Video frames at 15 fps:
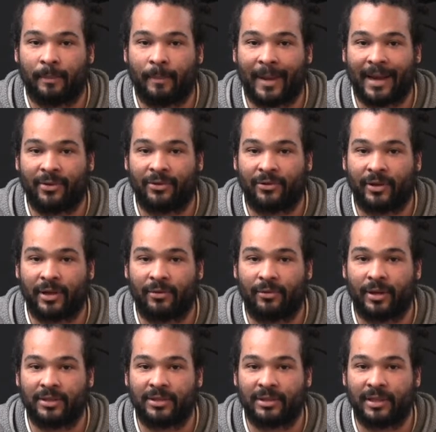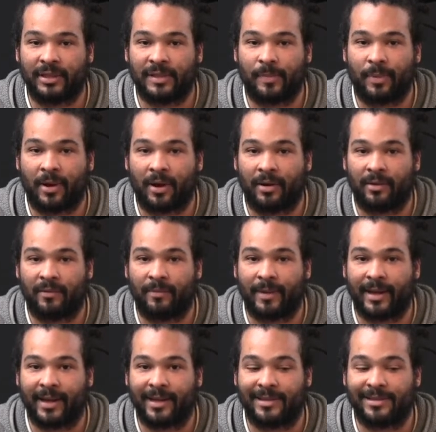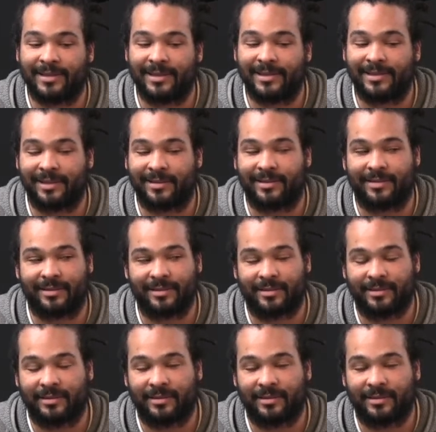boundary crushing is part of my existence.